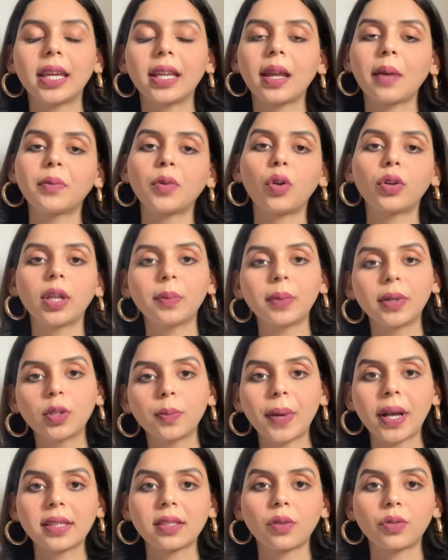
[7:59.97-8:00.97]
I'm not to
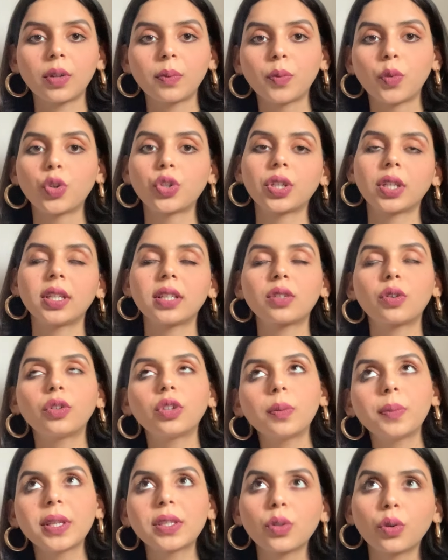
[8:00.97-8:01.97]
pass out a motion, it's going to
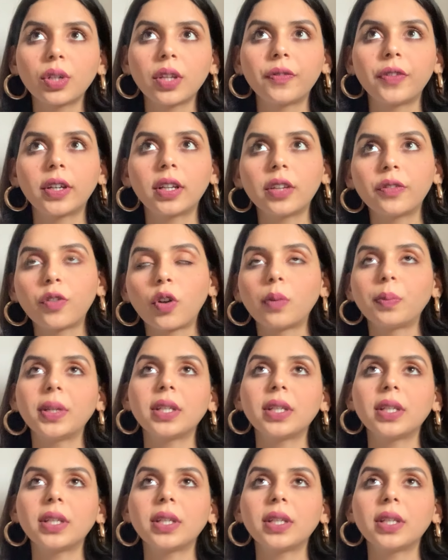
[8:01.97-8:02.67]
be so difficult for me,